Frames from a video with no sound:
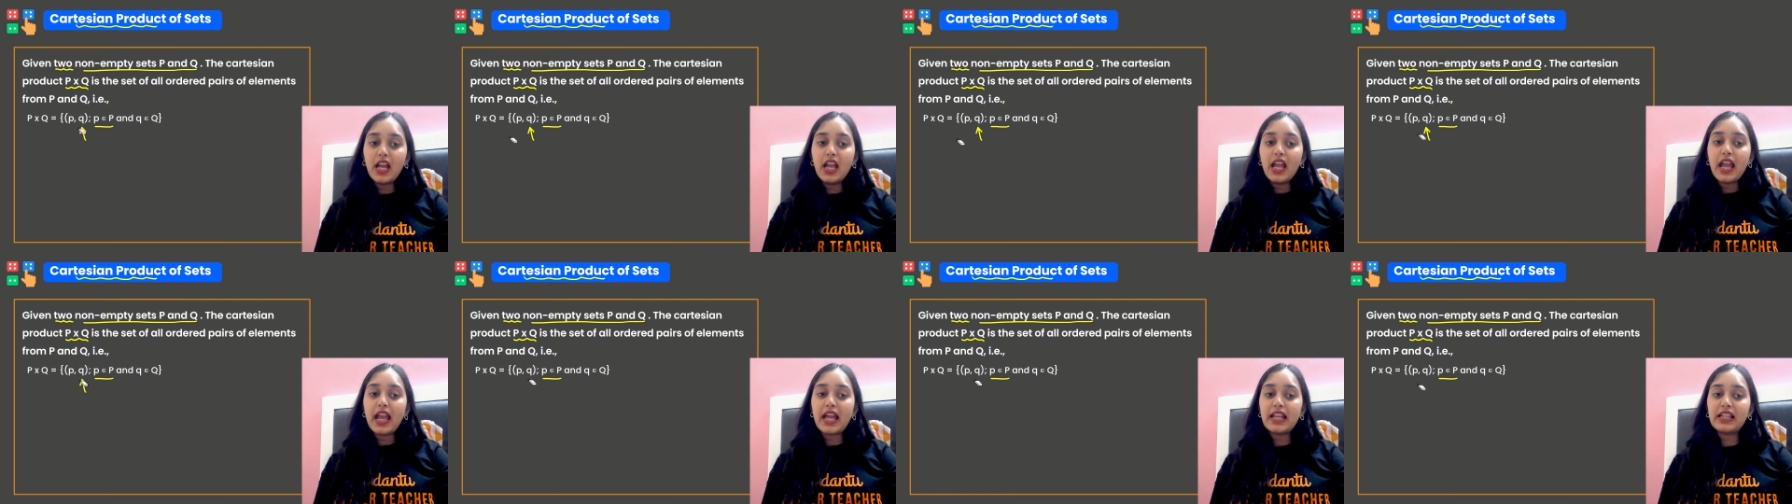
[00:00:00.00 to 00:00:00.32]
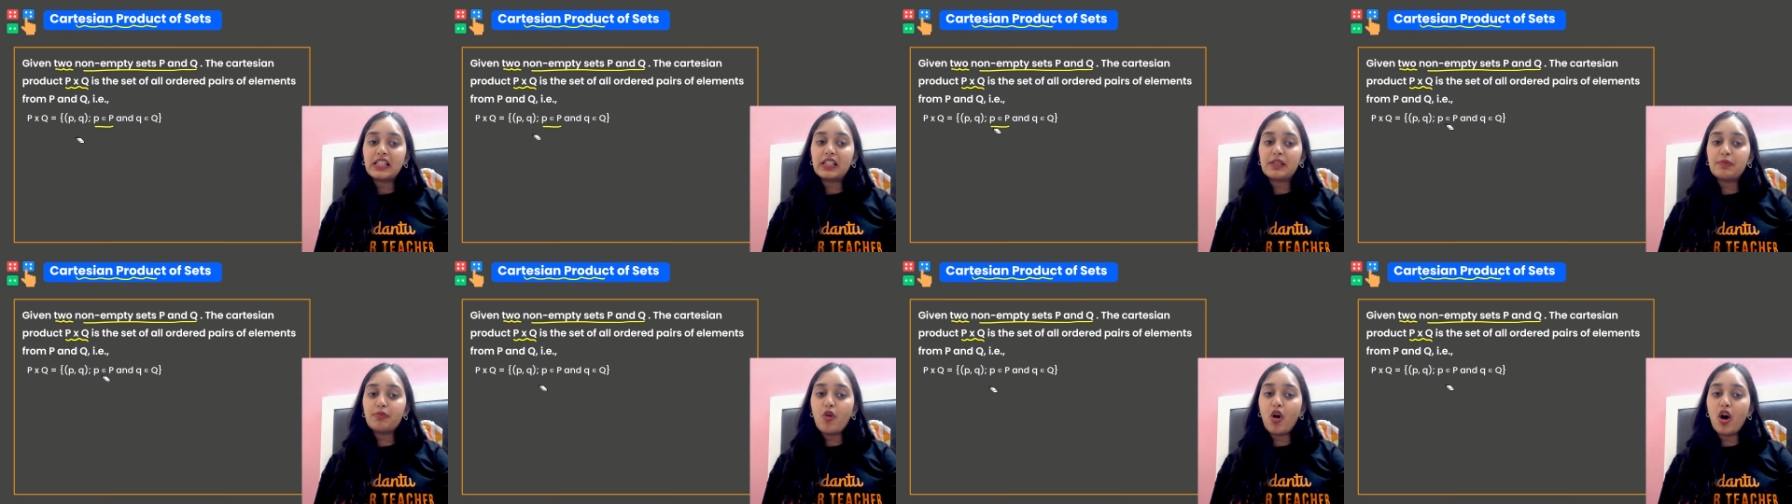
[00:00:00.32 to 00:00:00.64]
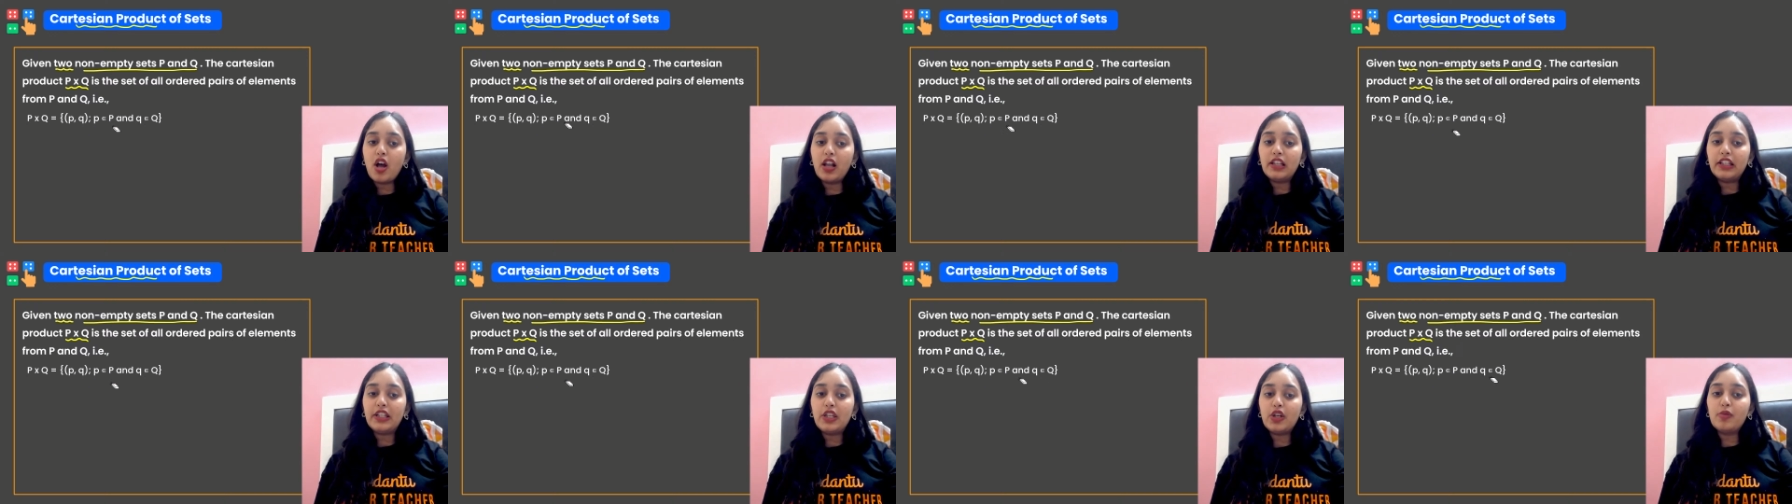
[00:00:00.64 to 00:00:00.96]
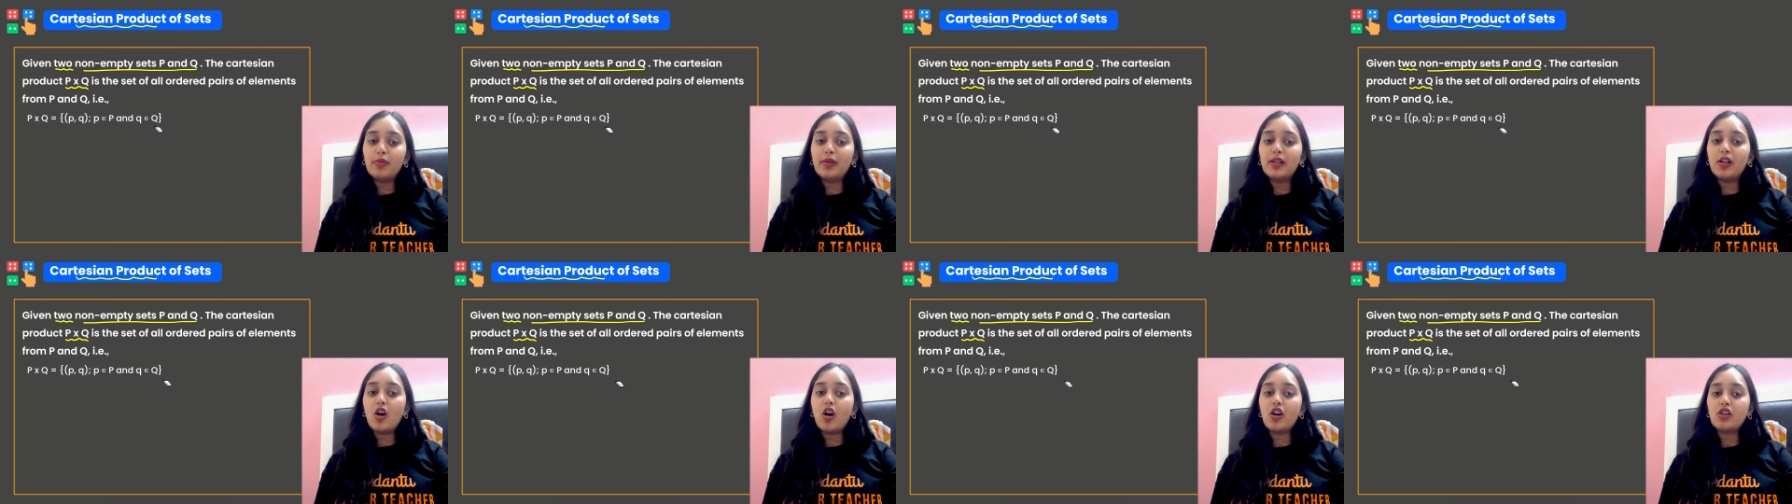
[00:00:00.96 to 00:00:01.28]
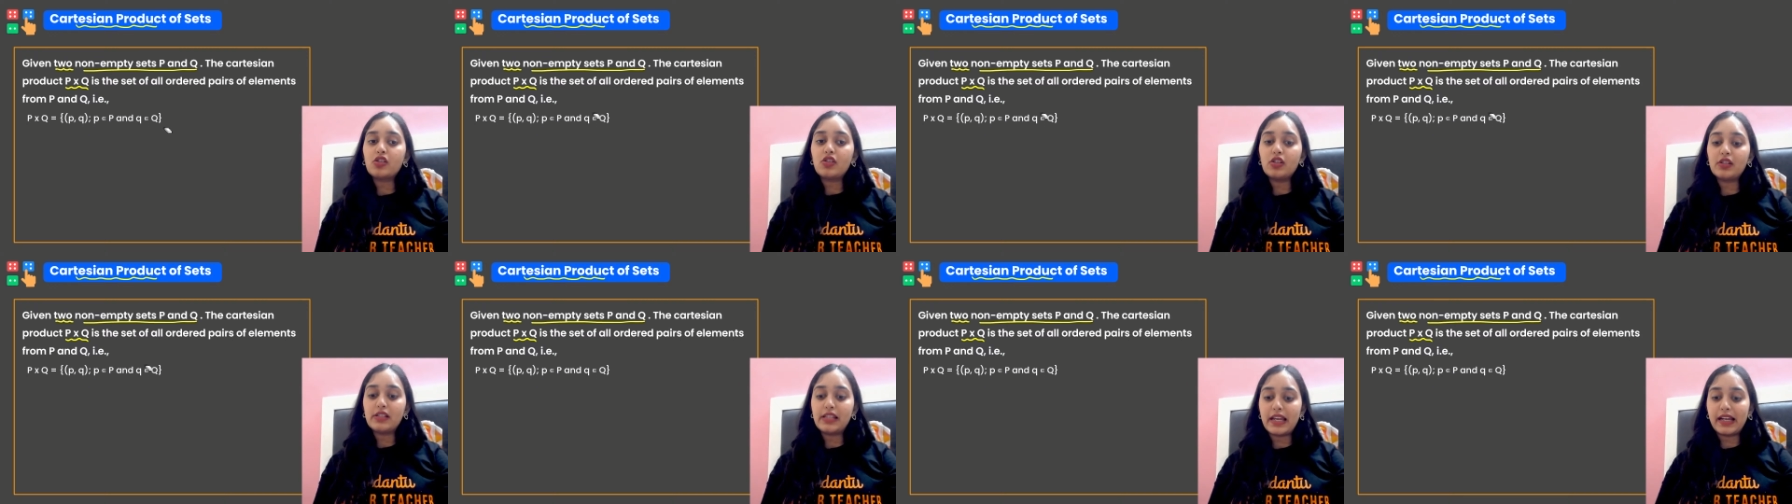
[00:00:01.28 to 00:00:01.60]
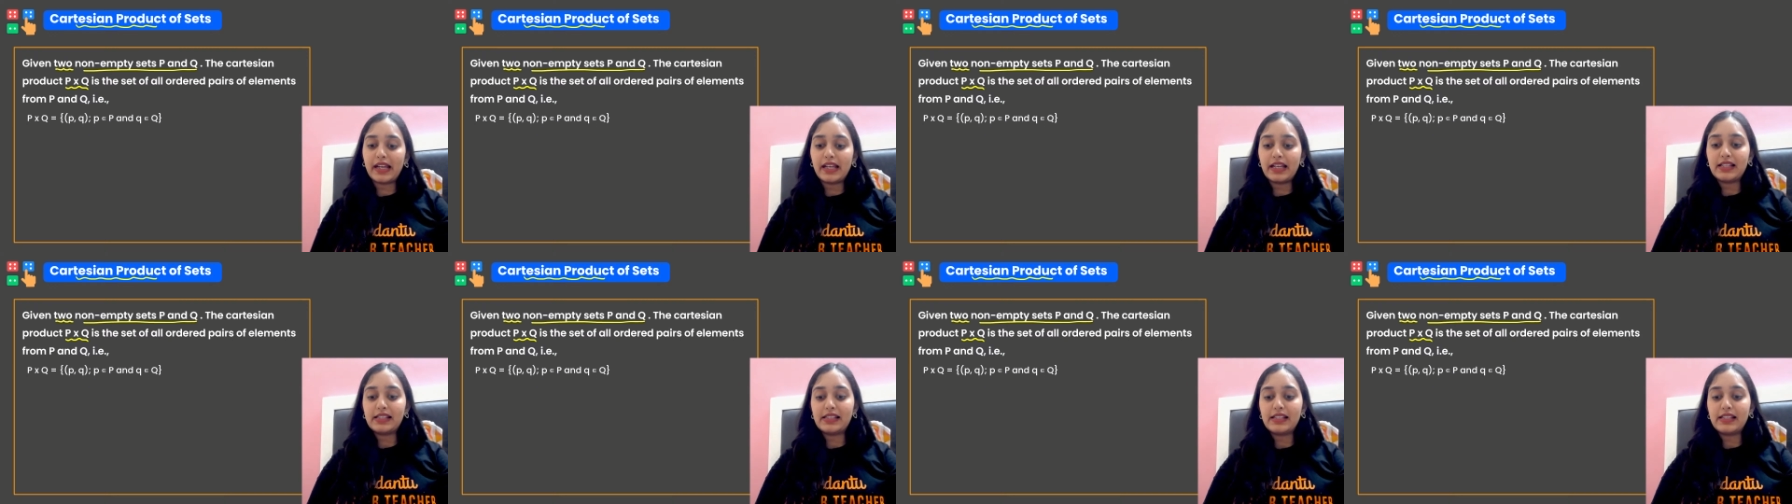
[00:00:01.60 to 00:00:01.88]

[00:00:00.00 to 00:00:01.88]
and small q belongs to second